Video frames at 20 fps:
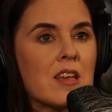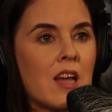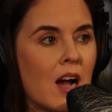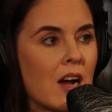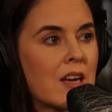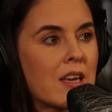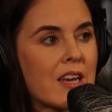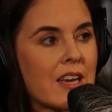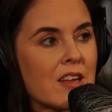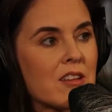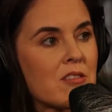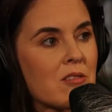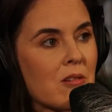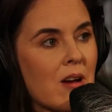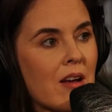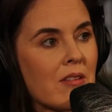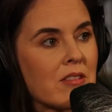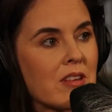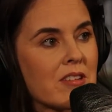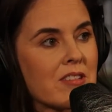young kids
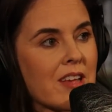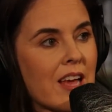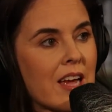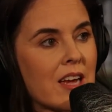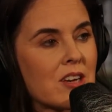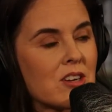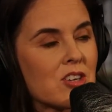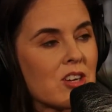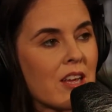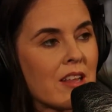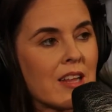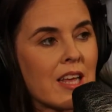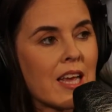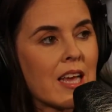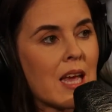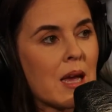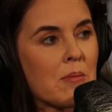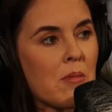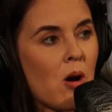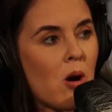around this age, and they
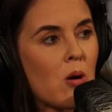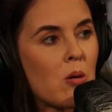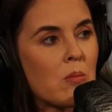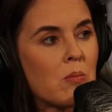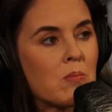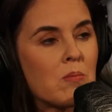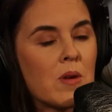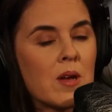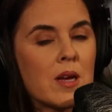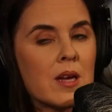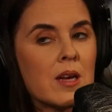came home